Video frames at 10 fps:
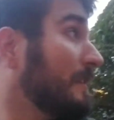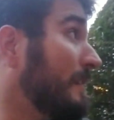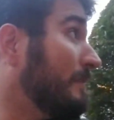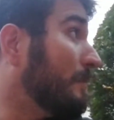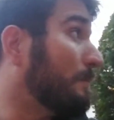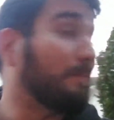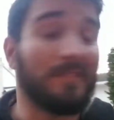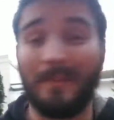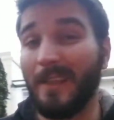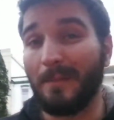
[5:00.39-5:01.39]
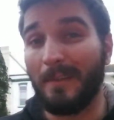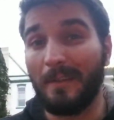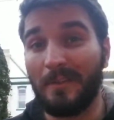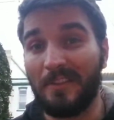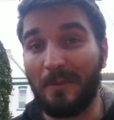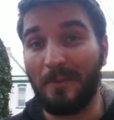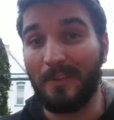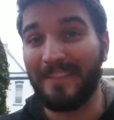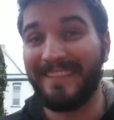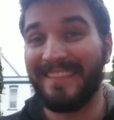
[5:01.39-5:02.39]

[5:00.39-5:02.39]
even though some of y'all probably wish I wouldn't.